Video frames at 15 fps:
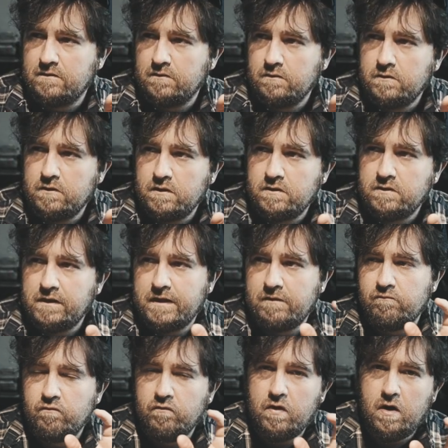look like
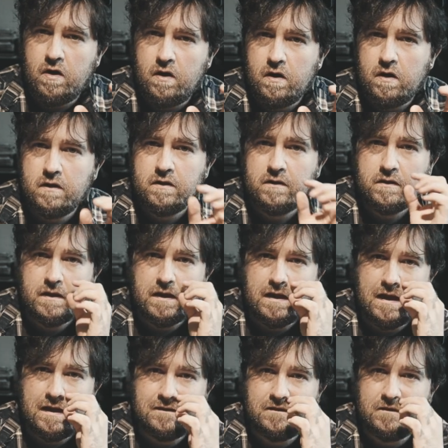wrong,
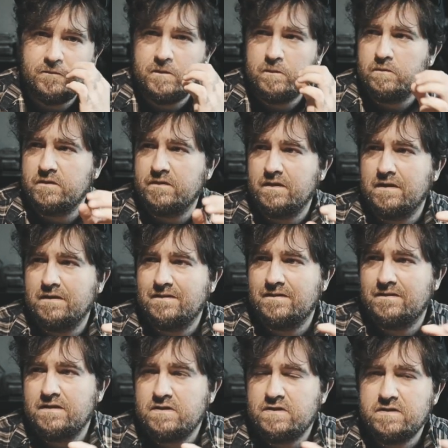like as if it was like
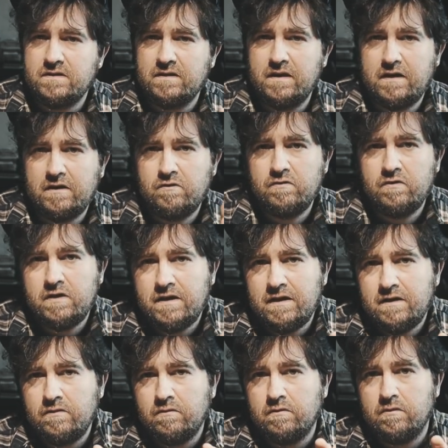stitched like
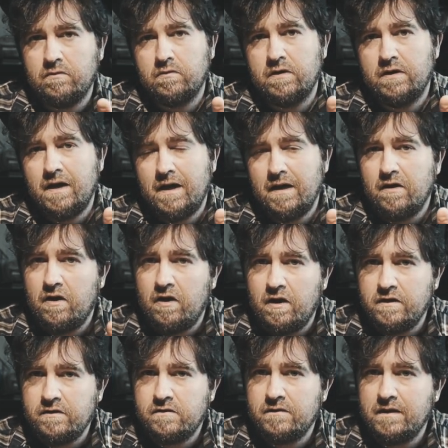crooked or not
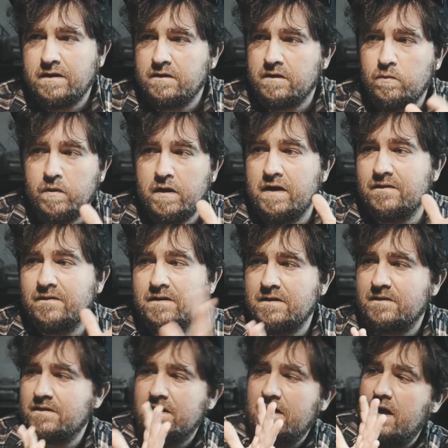on correctly. Whereas
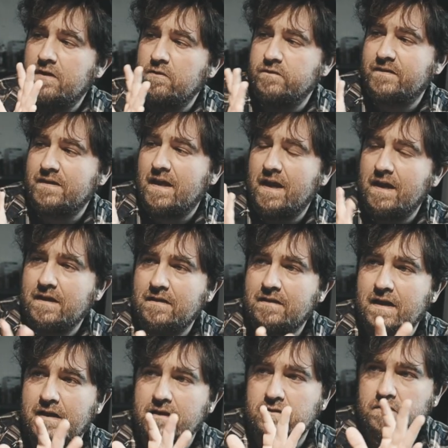this, I don't see any of
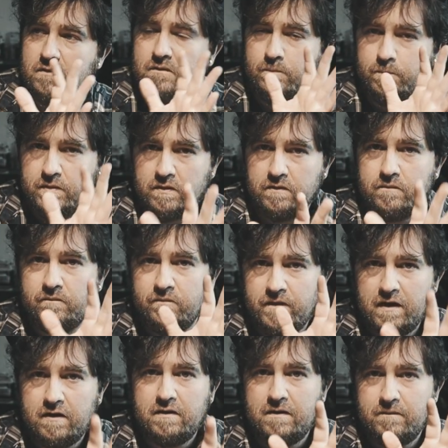that. It looks built
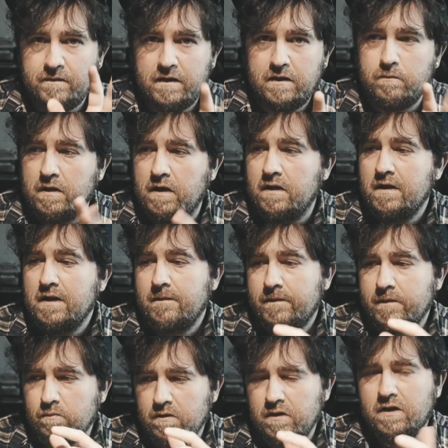very, very well.
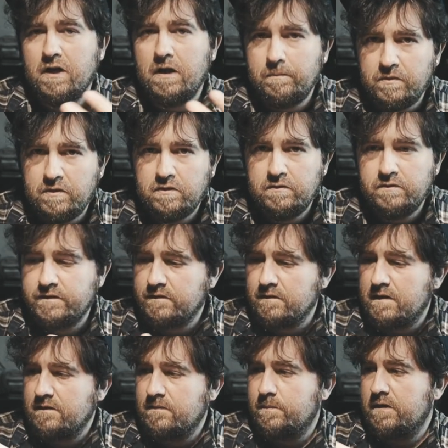There were a couple of loose
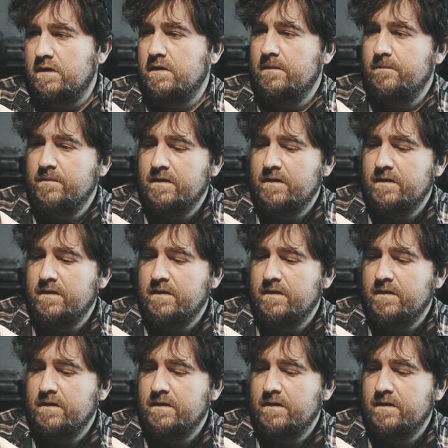threads, but